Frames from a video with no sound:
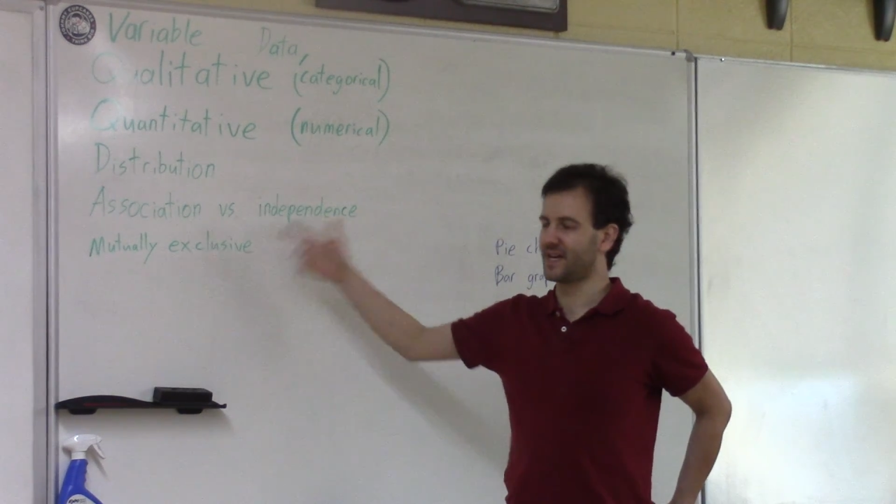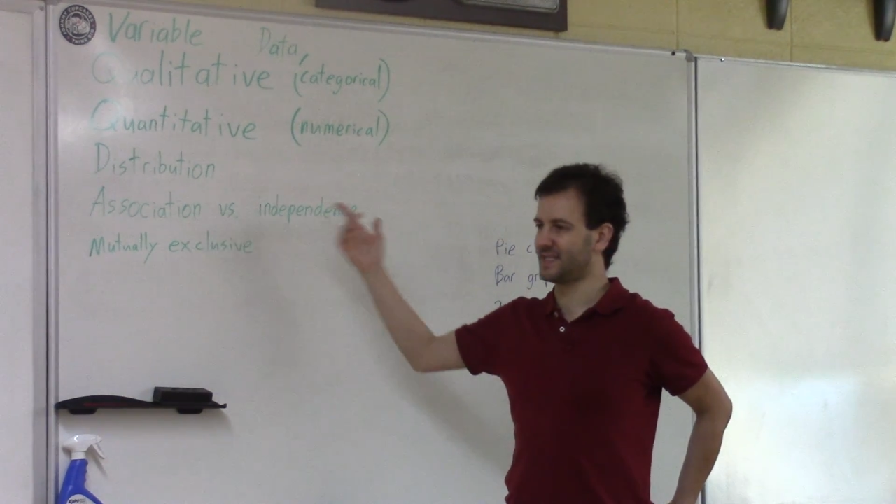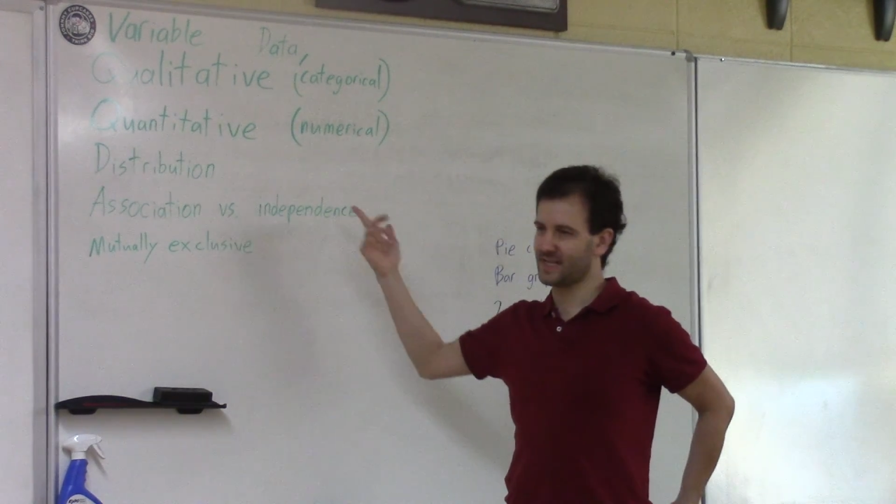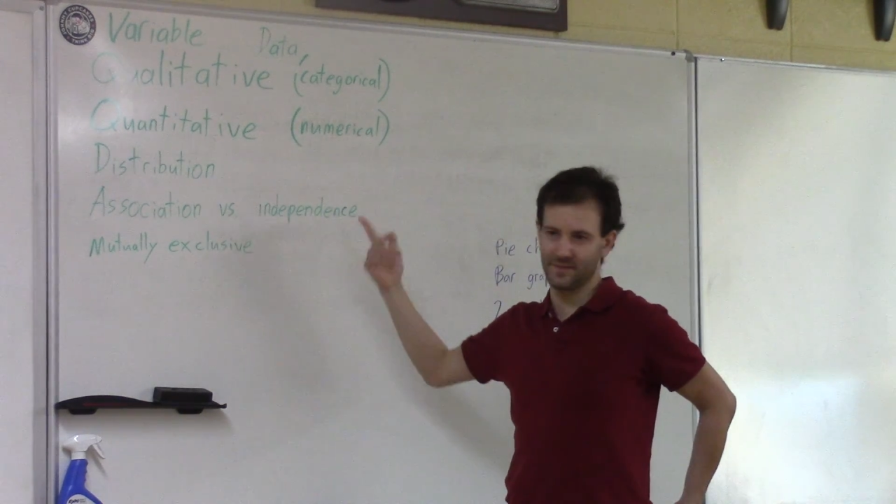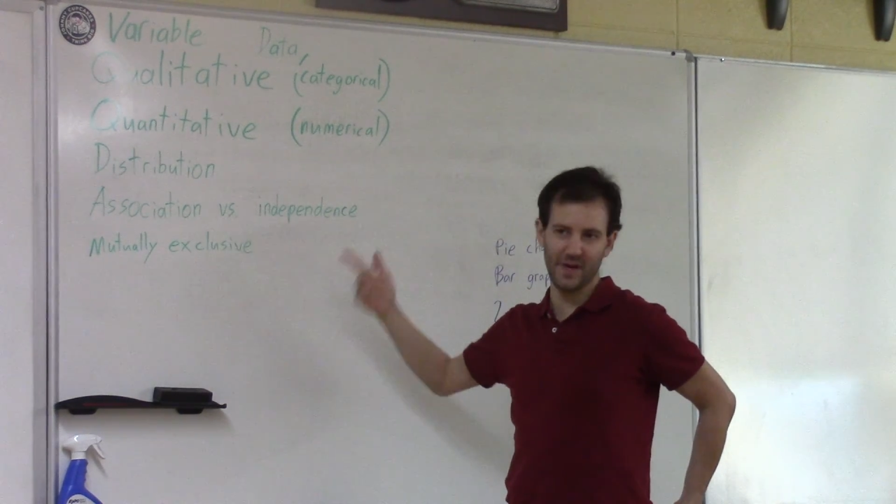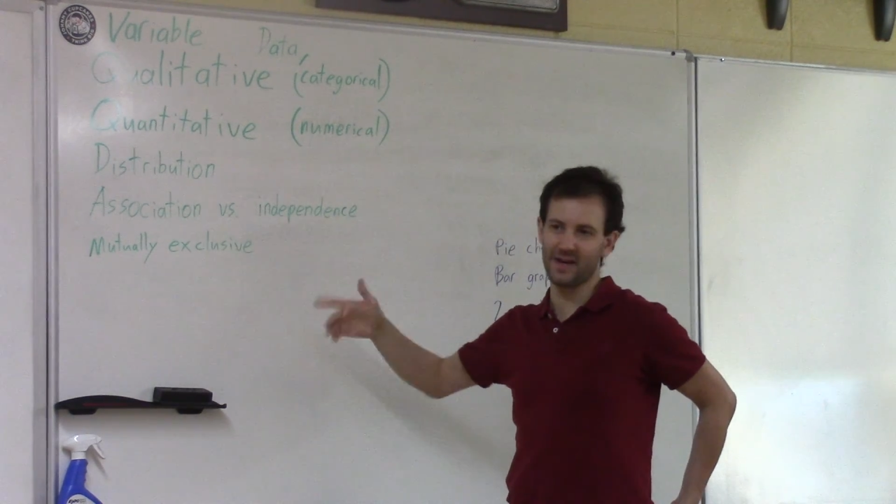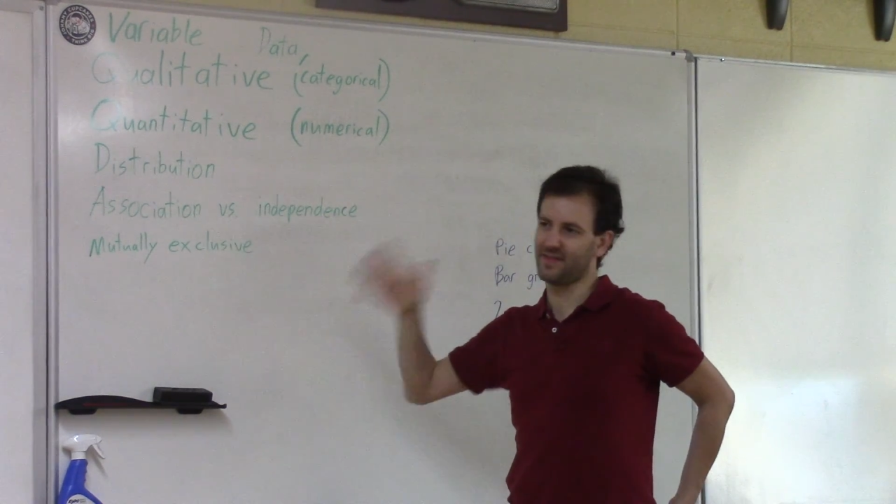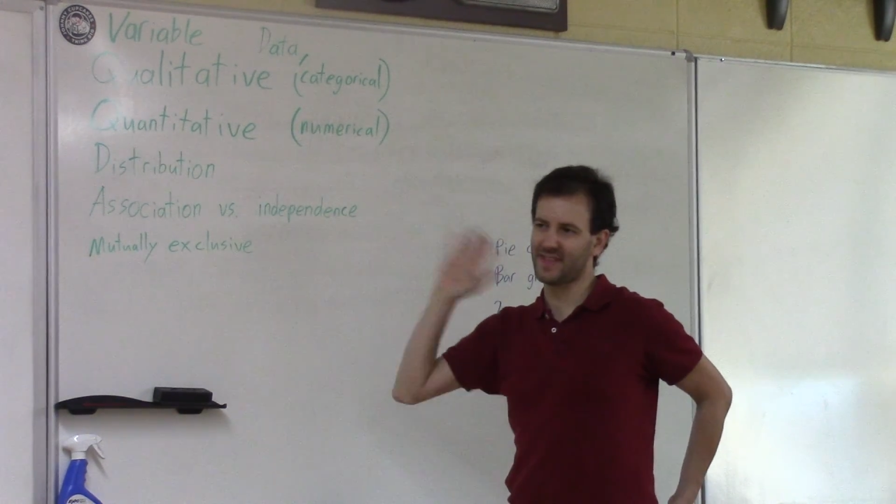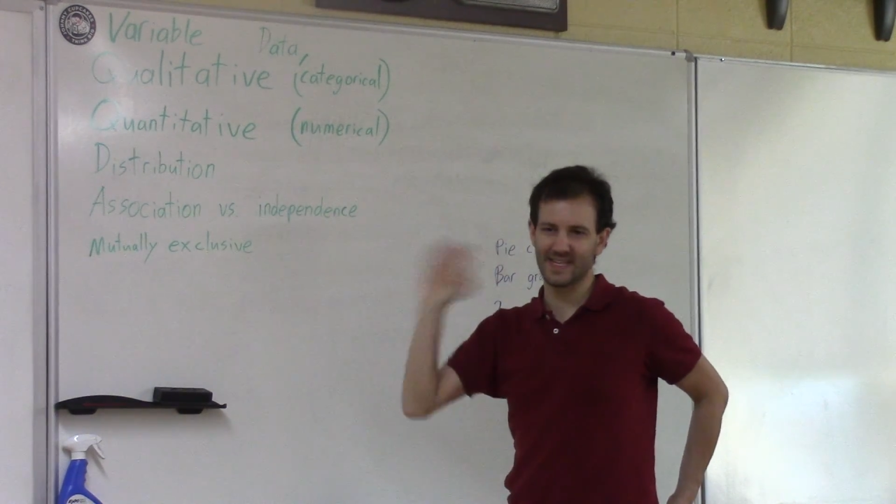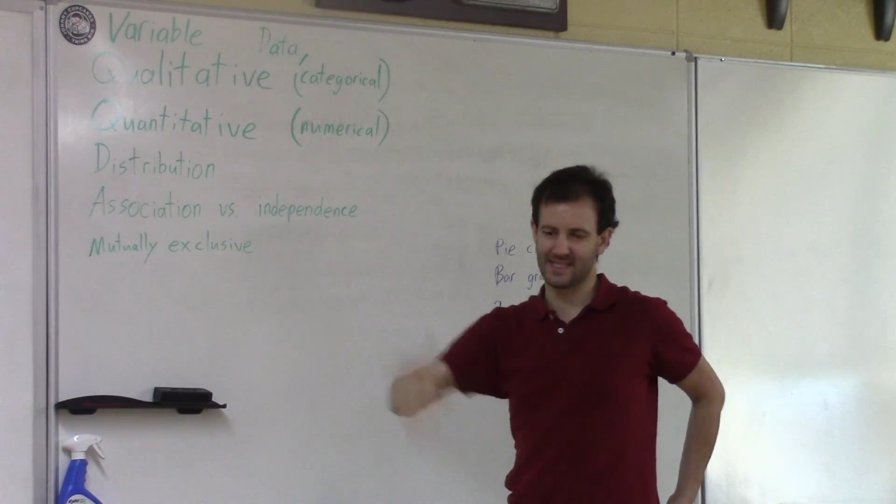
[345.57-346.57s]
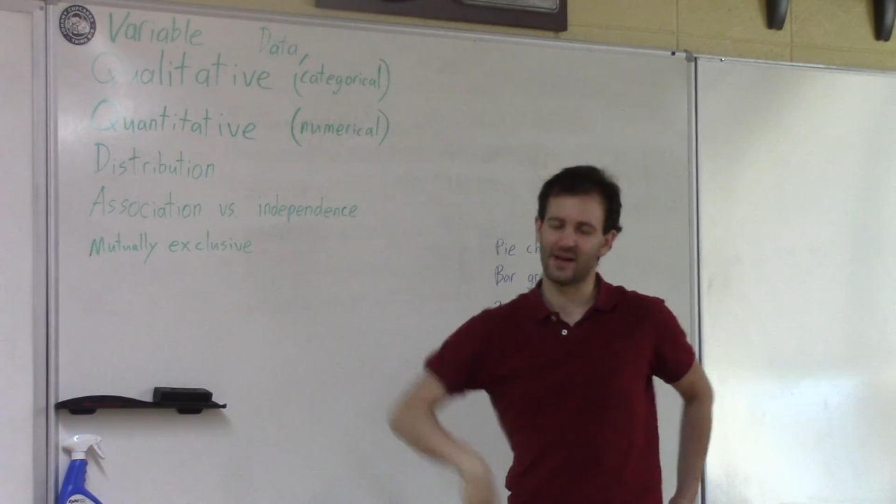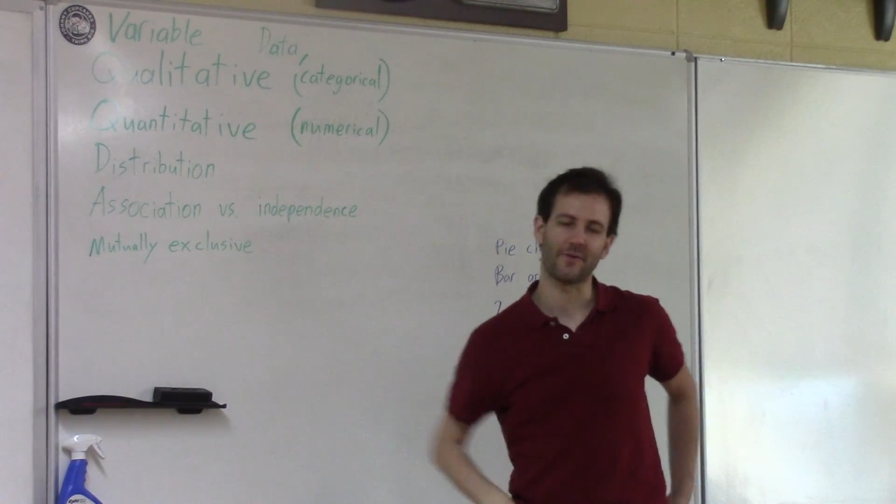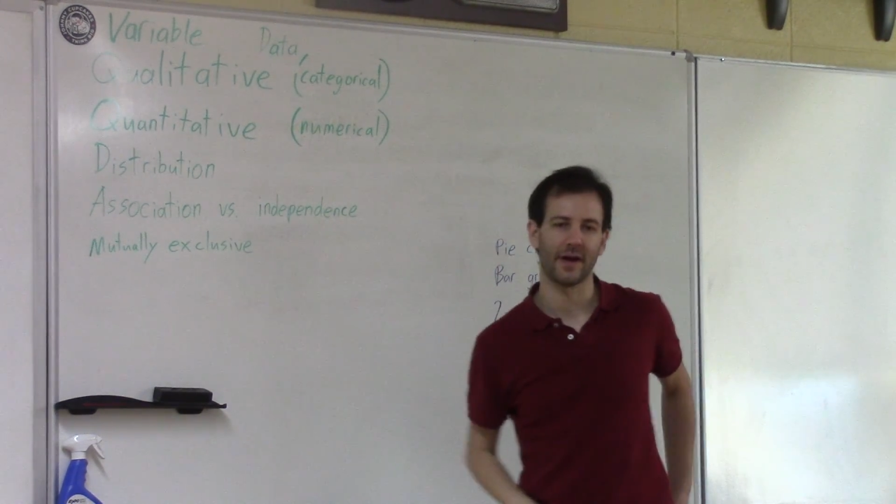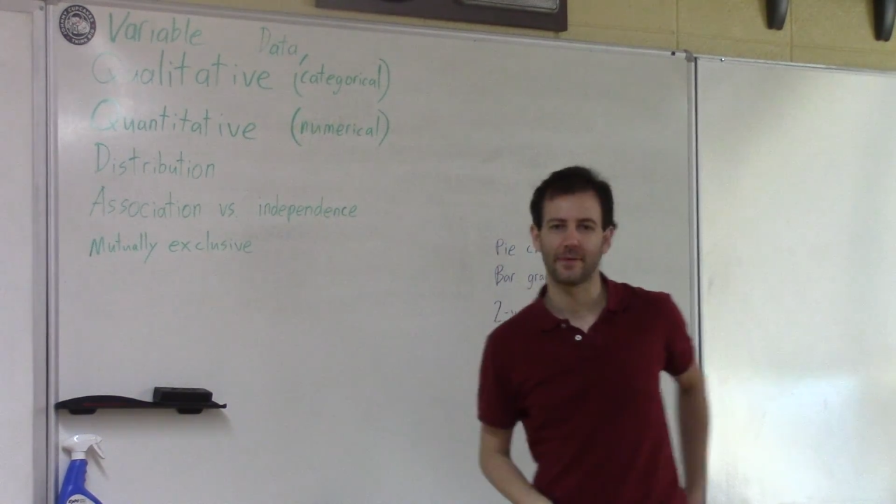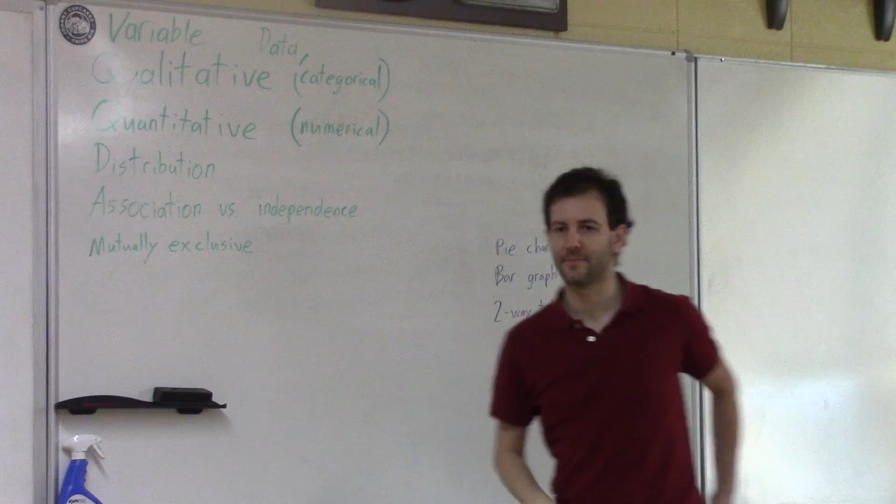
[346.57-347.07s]
then it's independent. That's
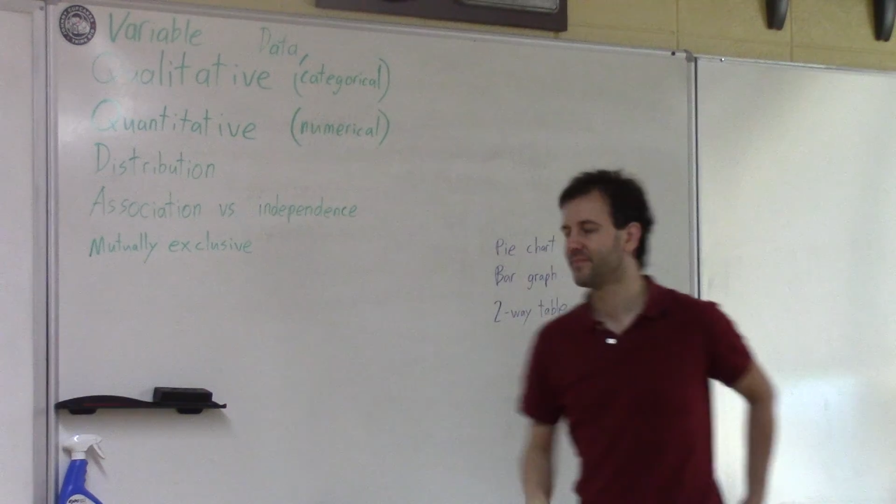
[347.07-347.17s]
not right.